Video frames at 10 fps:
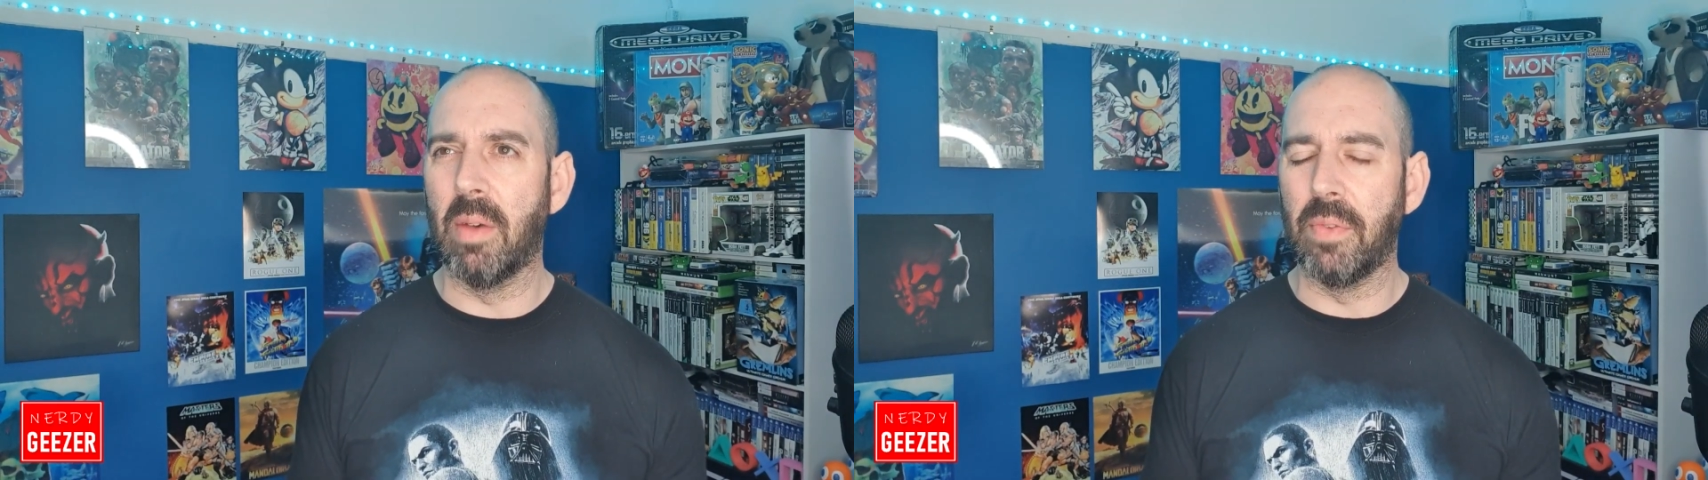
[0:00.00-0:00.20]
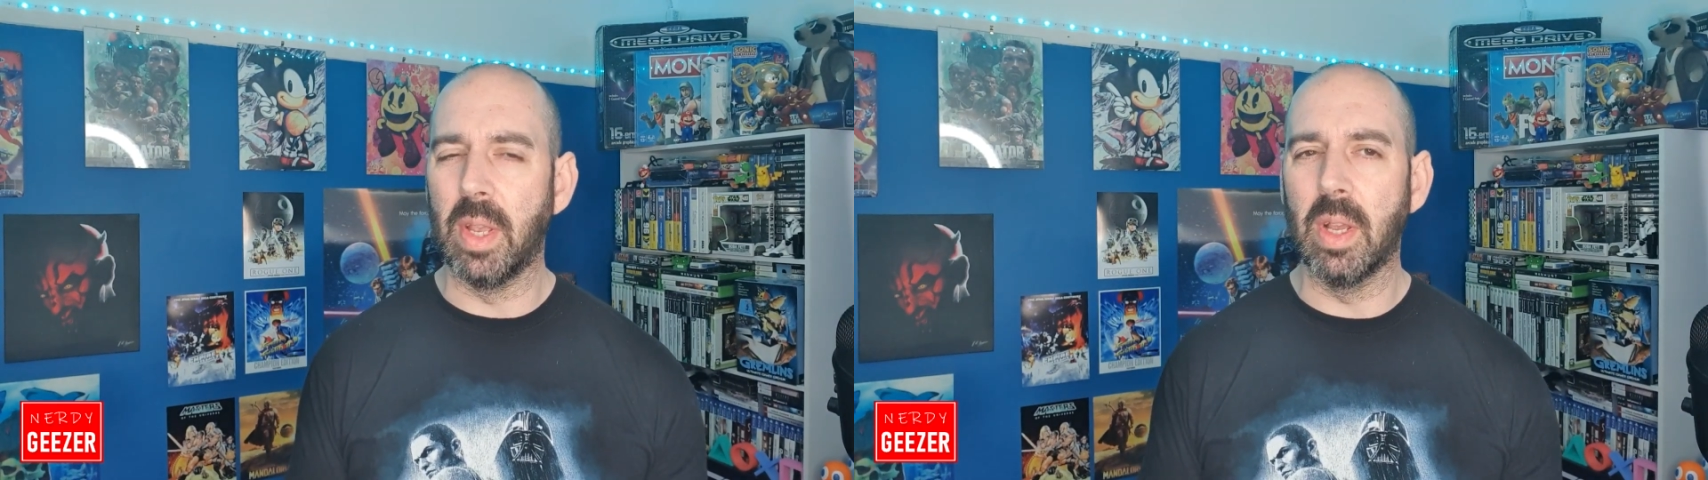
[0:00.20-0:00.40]

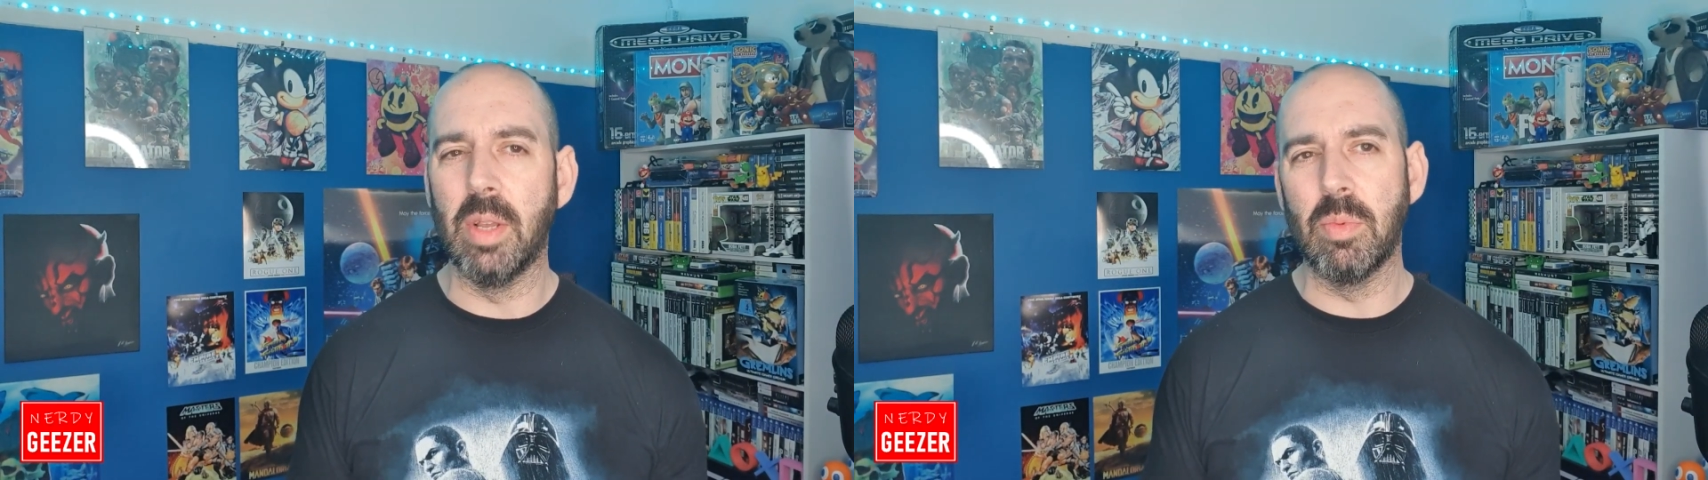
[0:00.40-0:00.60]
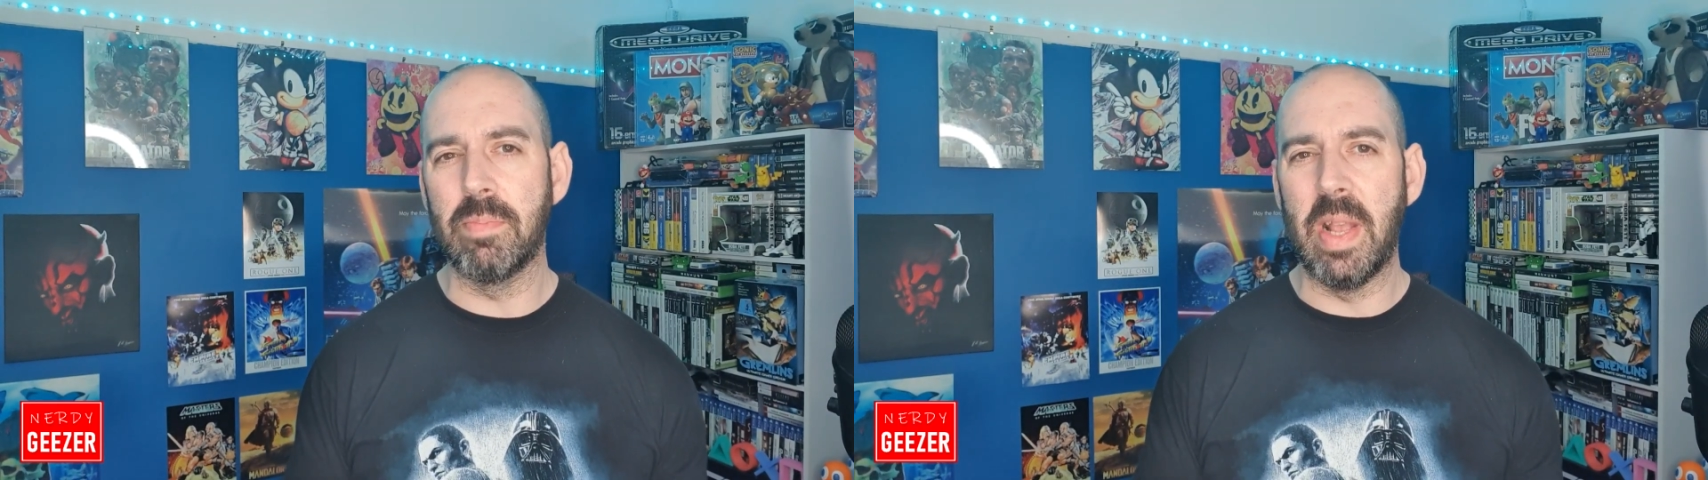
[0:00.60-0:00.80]
I think,
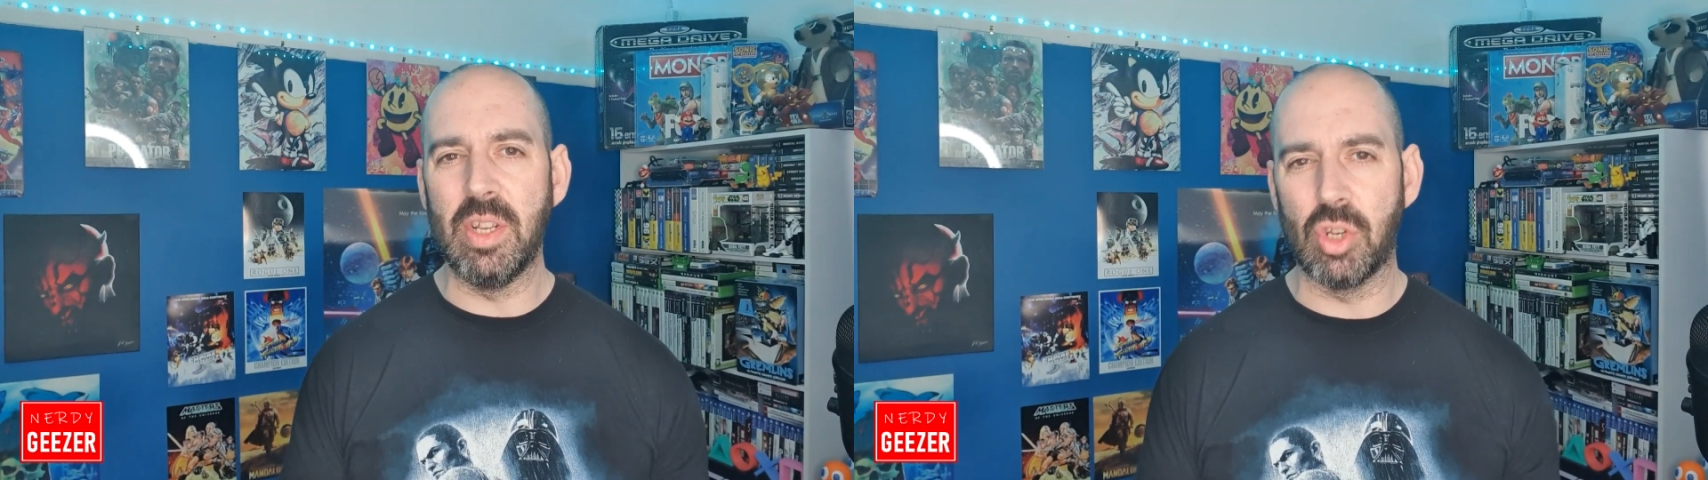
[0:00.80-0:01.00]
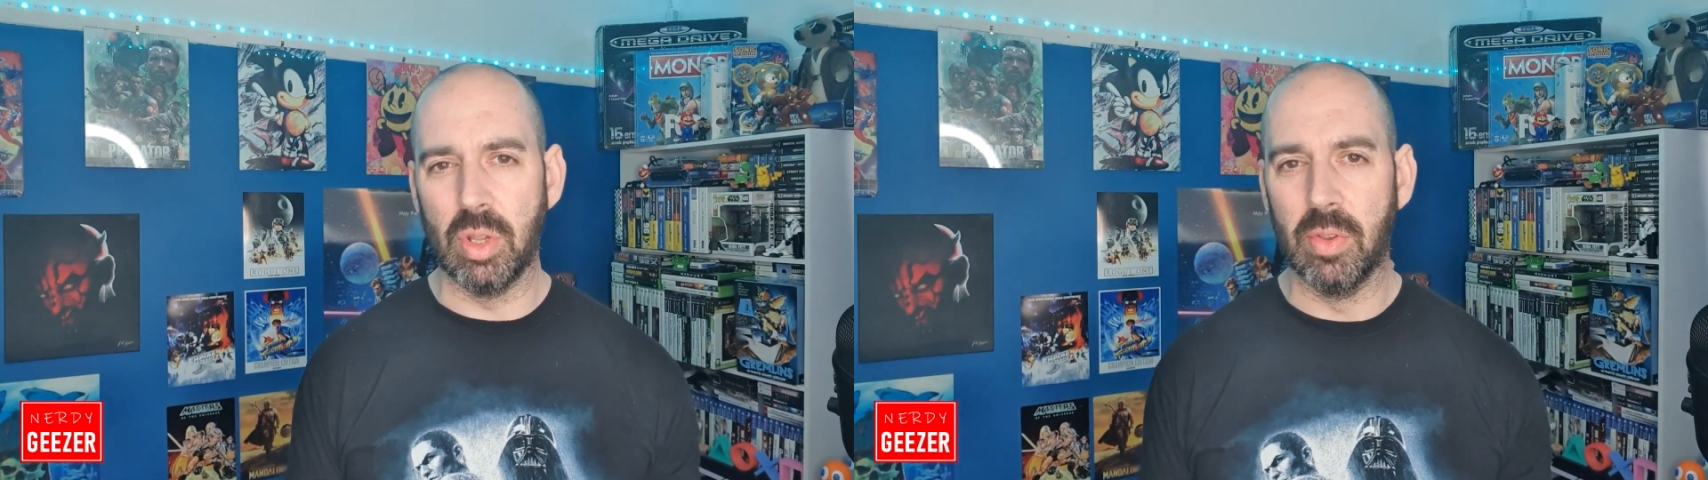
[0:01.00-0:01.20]
and it was
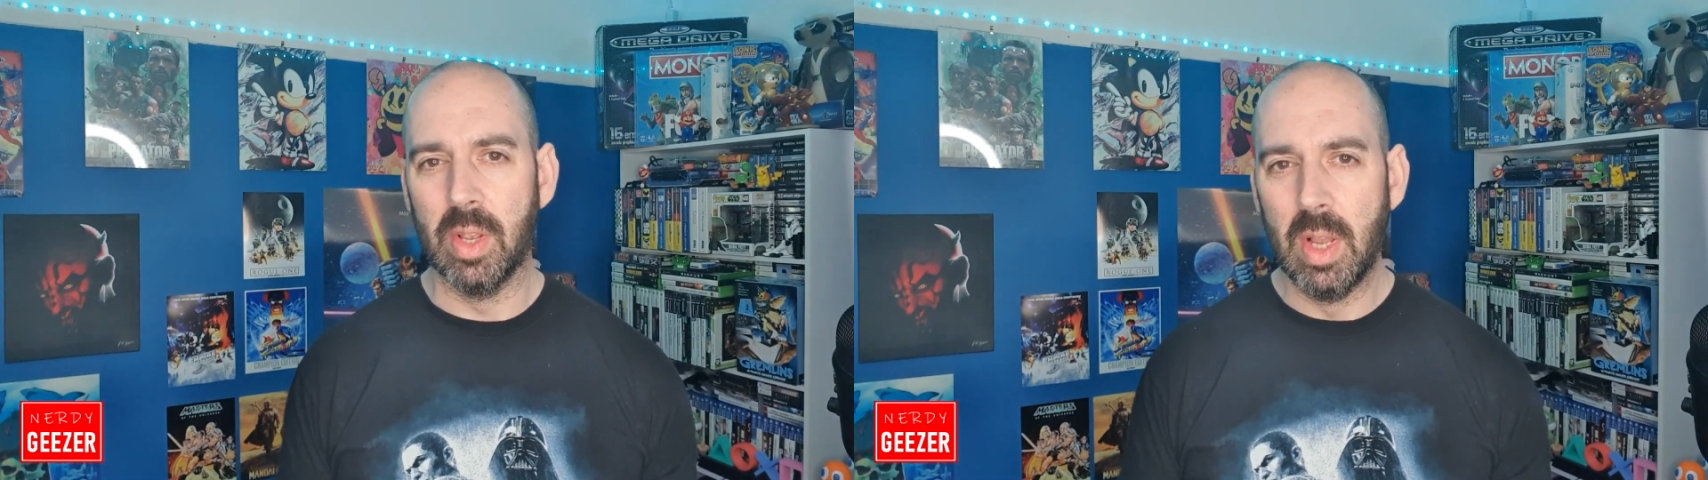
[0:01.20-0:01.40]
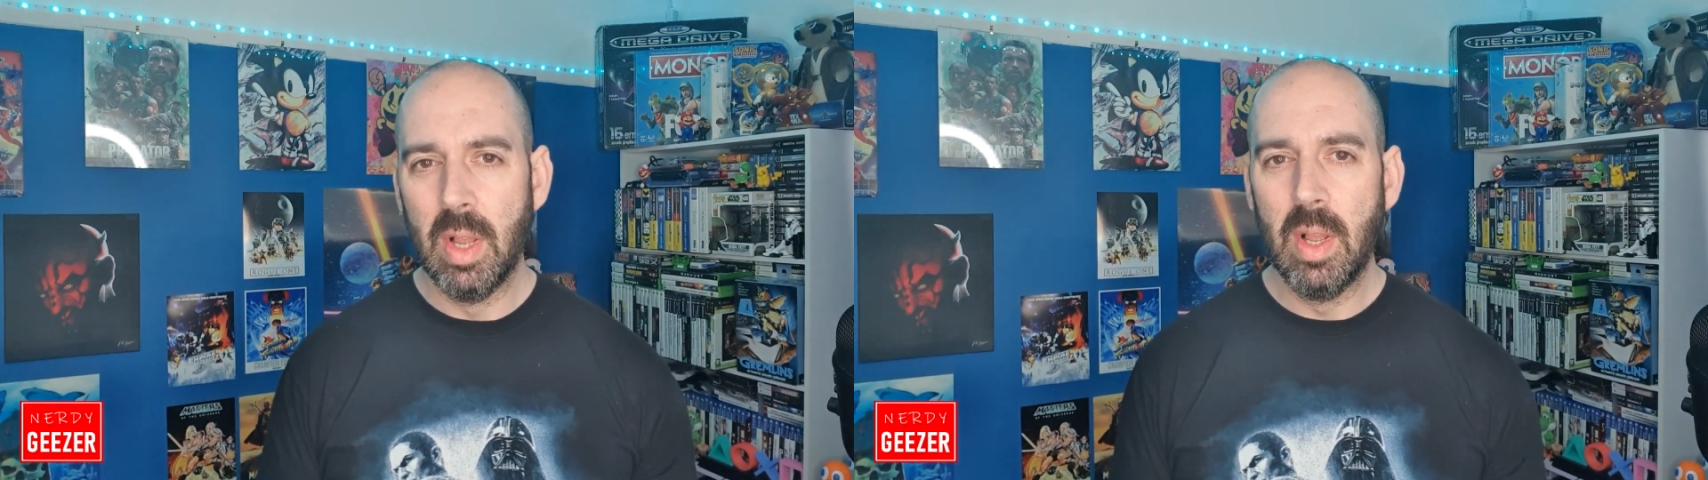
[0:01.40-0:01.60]
mentioned